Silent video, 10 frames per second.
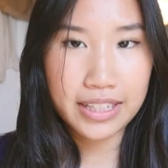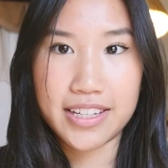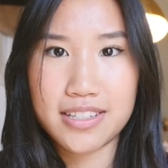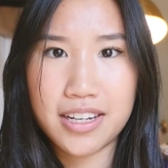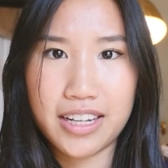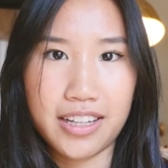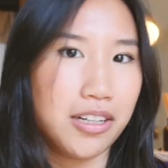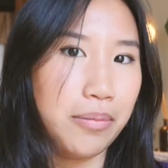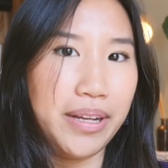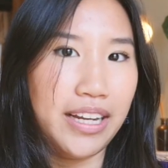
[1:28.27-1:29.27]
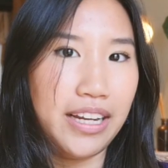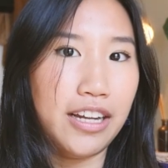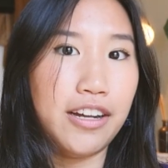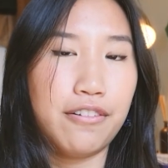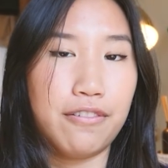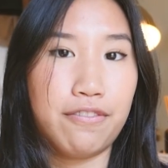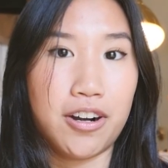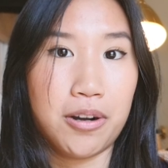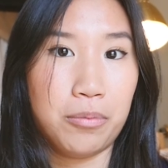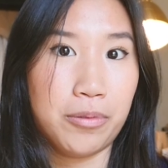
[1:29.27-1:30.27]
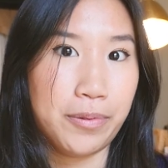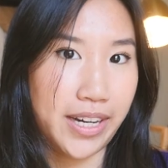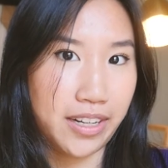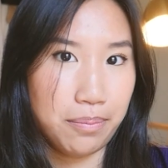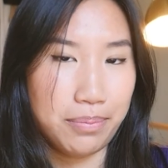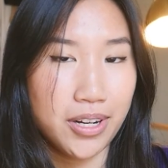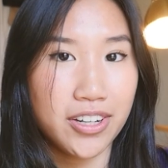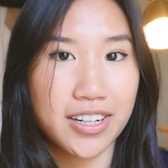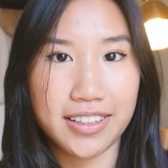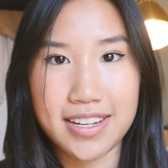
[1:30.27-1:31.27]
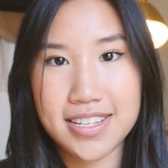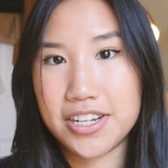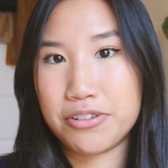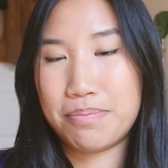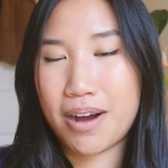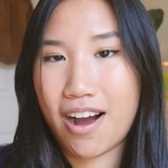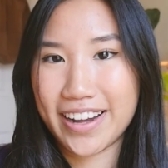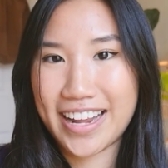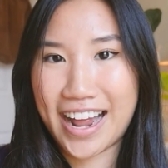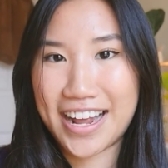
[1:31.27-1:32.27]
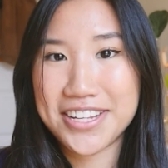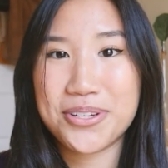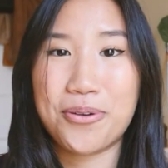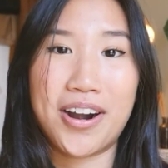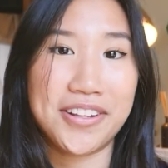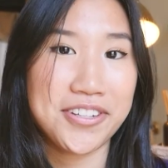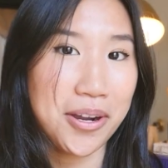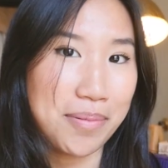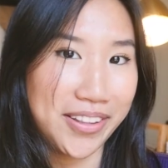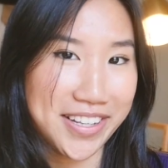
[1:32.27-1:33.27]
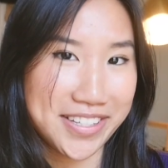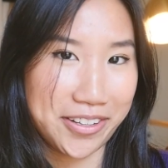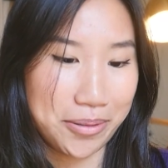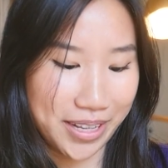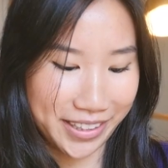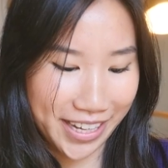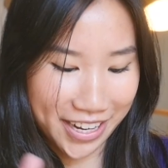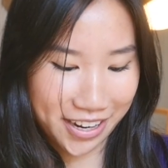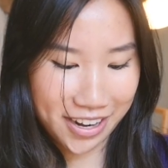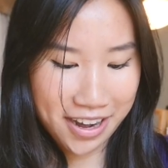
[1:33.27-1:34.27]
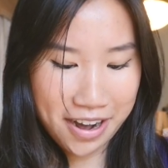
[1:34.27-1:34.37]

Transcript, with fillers: This could either be from reading a book, listening to a podcast, or I'll talk about this a little bit later,